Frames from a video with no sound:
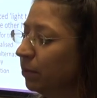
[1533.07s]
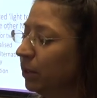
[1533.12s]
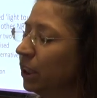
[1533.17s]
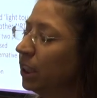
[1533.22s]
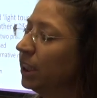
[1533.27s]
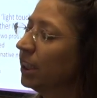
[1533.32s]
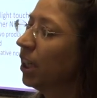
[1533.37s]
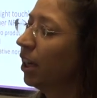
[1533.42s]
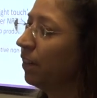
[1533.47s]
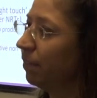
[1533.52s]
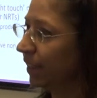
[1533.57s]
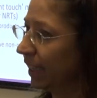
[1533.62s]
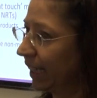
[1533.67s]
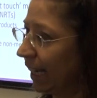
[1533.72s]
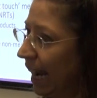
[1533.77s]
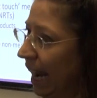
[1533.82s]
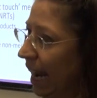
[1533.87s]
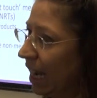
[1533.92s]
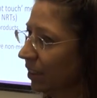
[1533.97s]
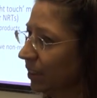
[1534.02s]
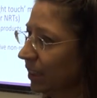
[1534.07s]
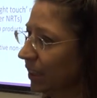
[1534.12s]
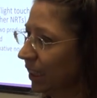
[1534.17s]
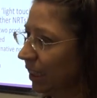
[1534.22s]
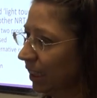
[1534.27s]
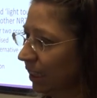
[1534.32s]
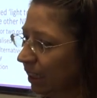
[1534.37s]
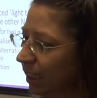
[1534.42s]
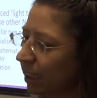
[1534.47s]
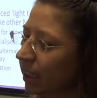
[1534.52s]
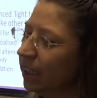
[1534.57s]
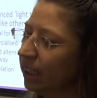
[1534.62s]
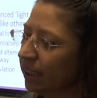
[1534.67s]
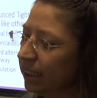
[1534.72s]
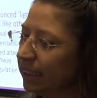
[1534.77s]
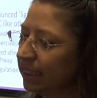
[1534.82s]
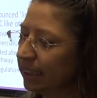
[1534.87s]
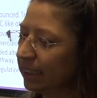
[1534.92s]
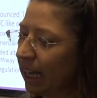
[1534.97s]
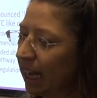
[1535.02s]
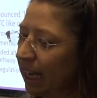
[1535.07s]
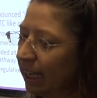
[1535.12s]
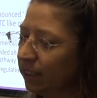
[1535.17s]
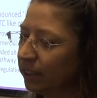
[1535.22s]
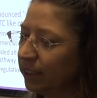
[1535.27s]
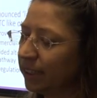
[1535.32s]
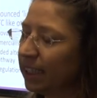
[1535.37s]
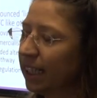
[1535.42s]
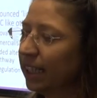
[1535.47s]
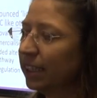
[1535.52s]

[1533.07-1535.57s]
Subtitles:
which is over-the-counter sales.